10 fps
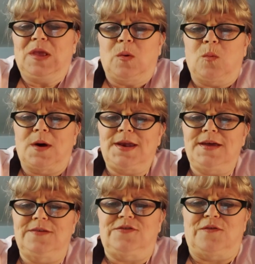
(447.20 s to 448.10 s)
What
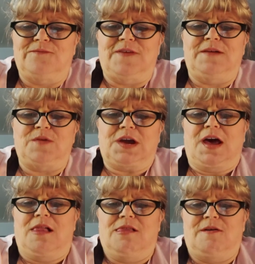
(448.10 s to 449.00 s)
is your favorite
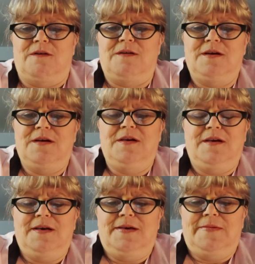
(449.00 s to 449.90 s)
color?
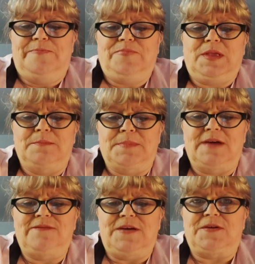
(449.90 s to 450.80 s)

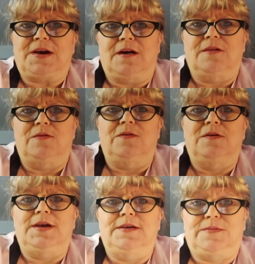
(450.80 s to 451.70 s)
My favorite
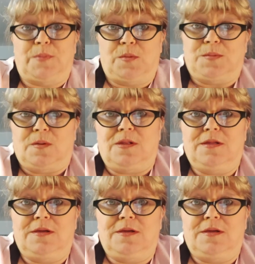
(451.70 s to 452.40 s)
color is purple.